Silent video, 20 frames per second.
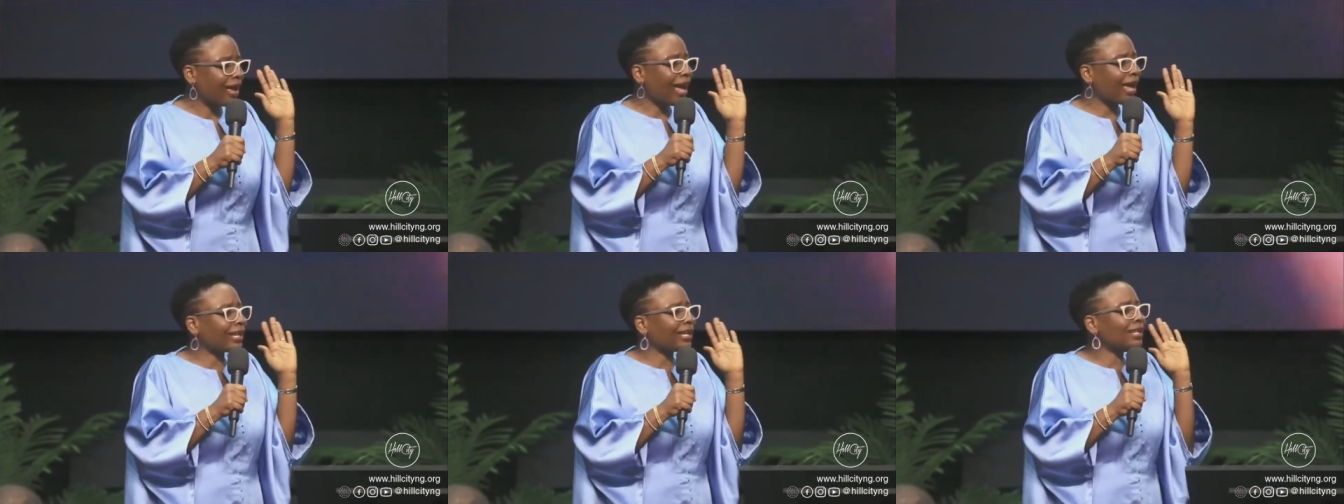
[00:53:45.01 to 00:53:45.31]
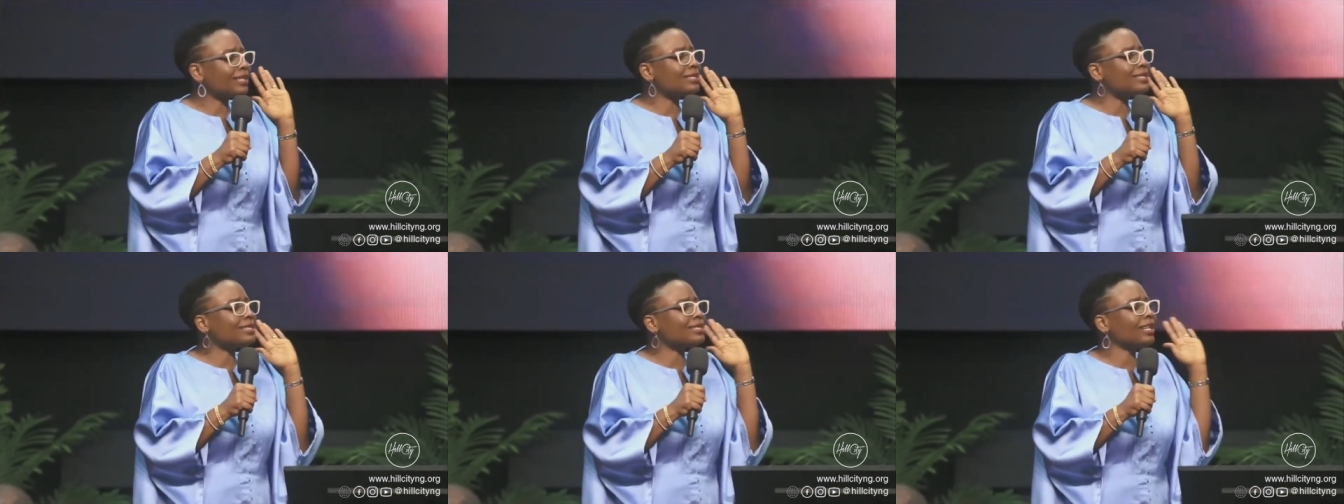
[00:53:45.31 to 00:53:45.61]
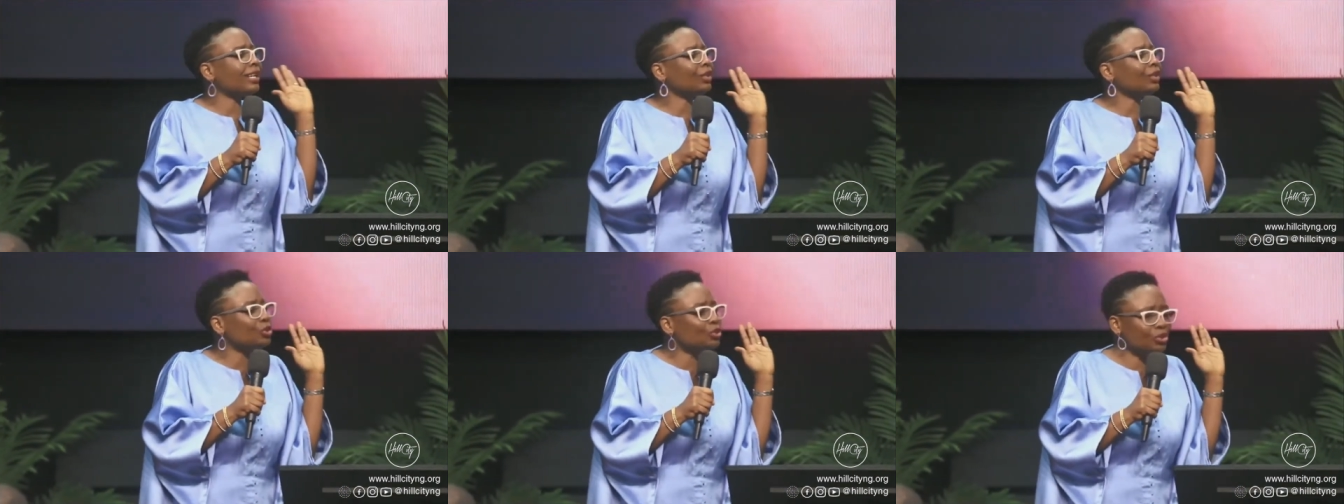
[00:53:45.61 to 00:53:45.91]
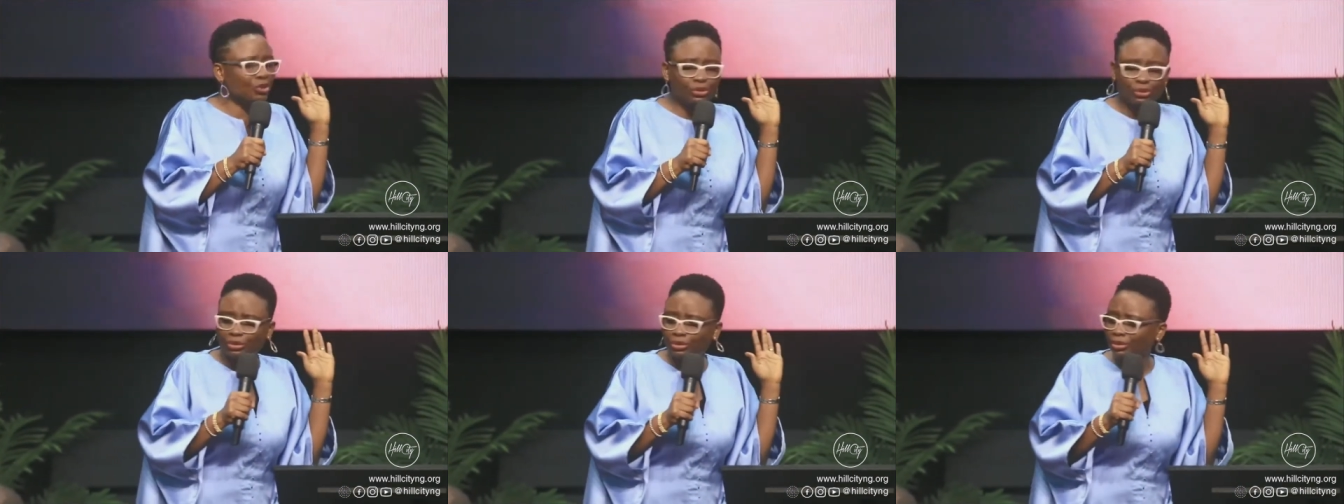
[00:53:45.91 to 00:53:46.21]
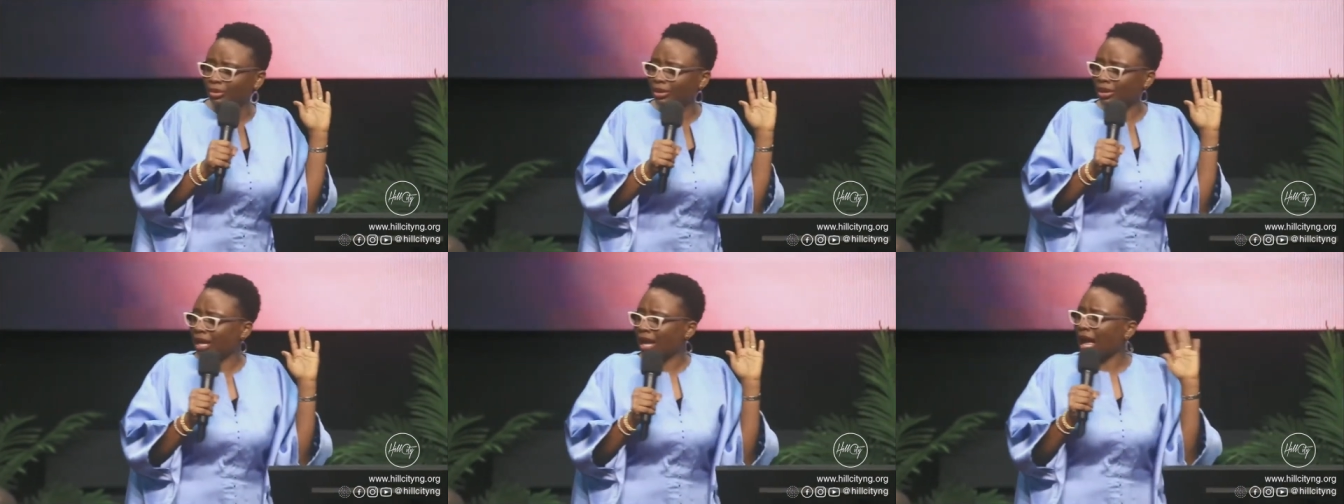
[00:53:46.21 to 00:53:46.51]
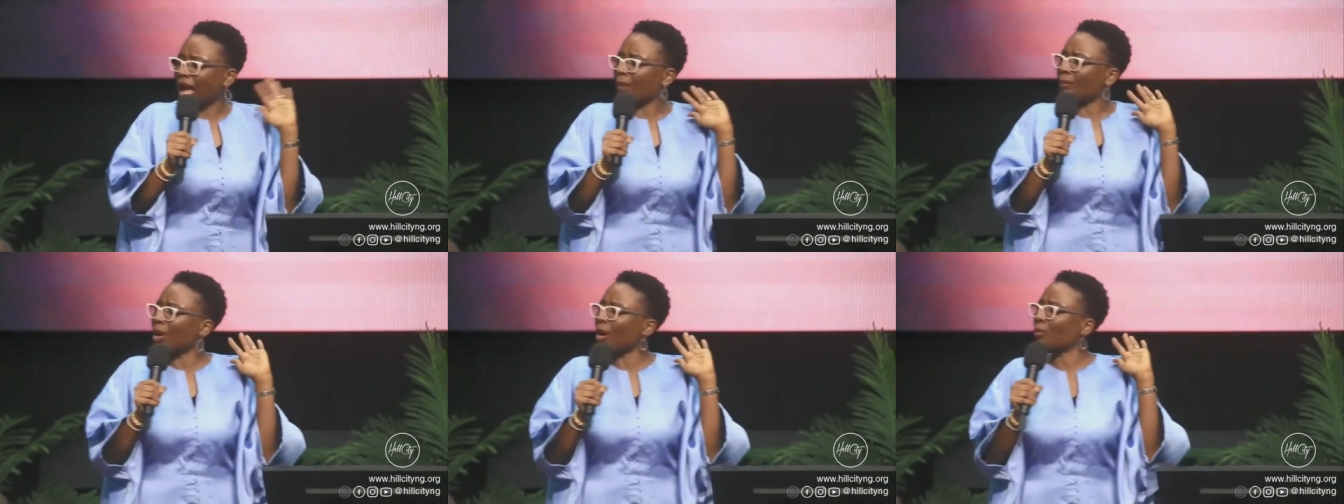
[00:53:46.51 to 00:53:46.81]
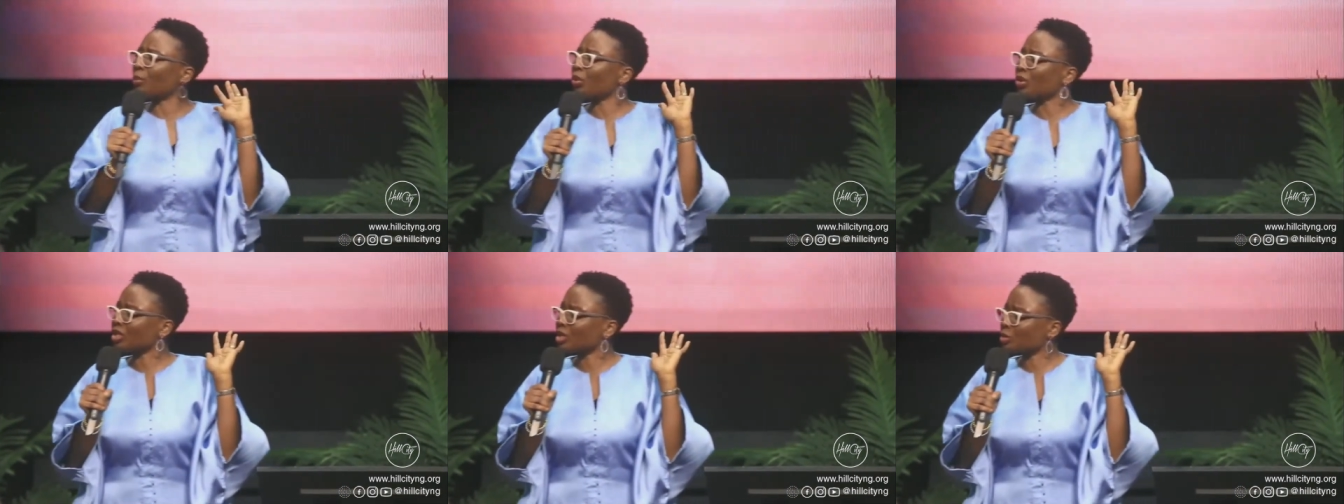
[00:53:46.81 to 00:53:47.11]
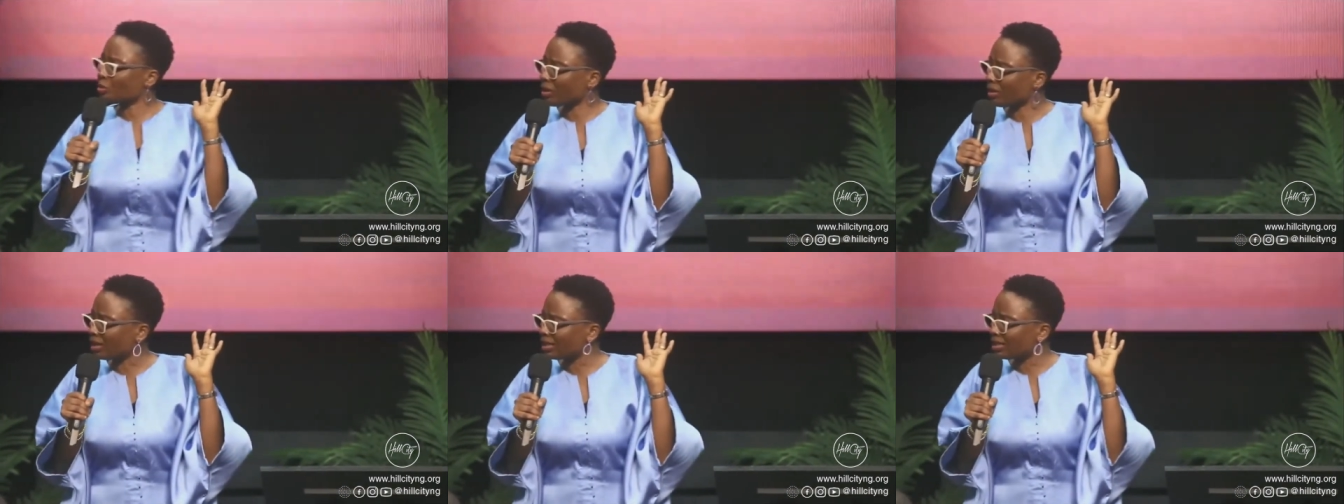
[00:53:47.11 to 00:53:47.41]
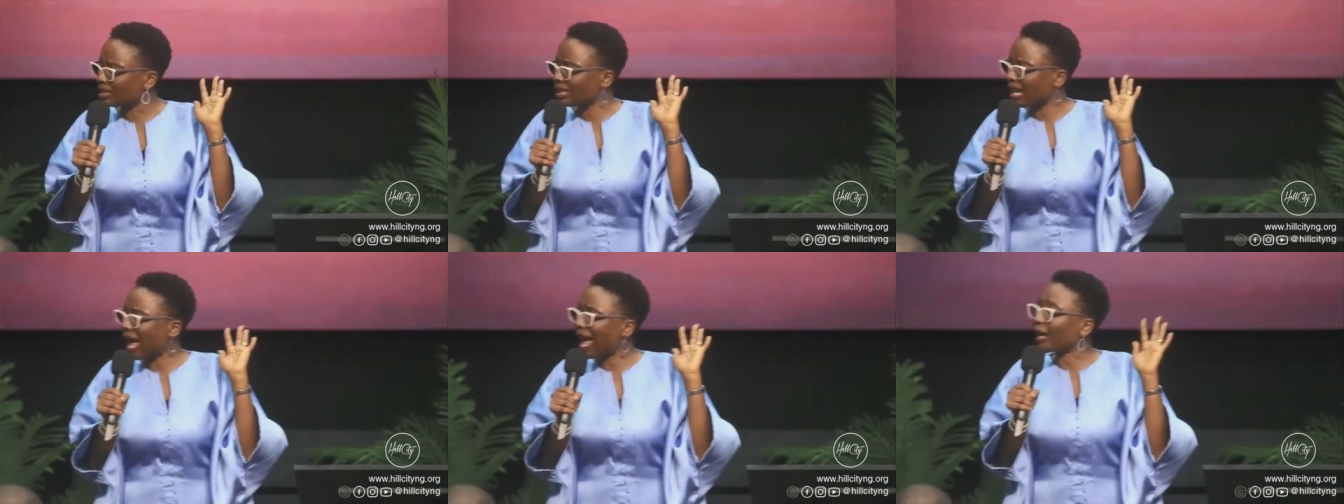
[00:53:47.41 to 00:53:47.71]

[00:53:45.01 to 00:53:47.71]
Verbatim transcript: I can teach you about prosperity.